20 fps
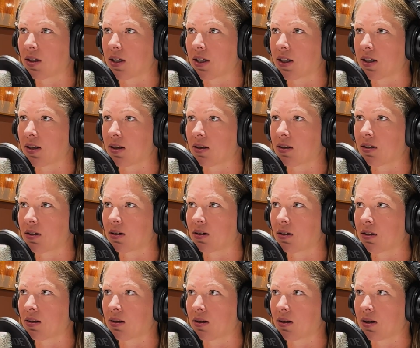Yeah.
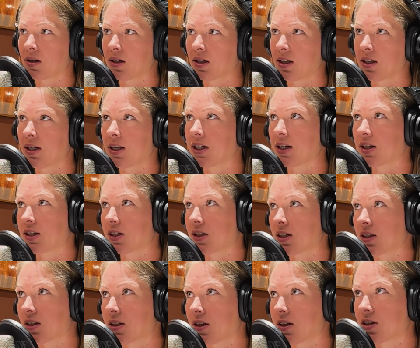
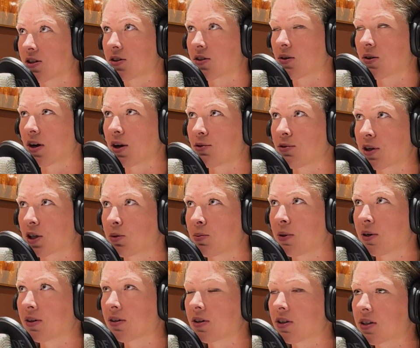Yes, that's true. I've
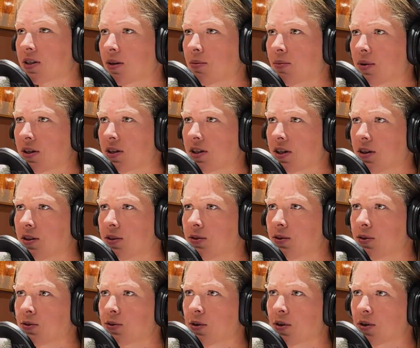experienced that myself,
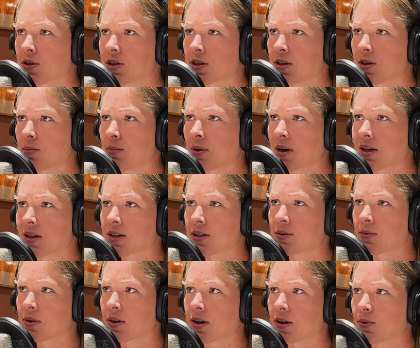of course, in the past
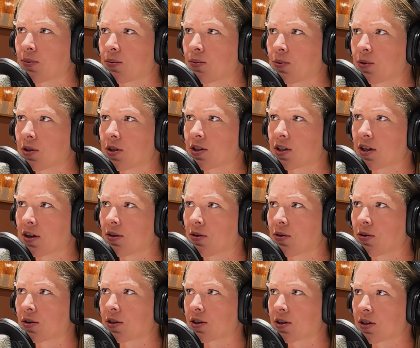when I would sell
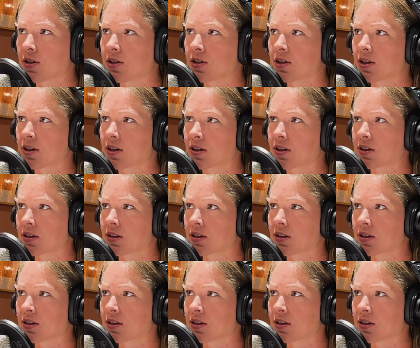horses. Like,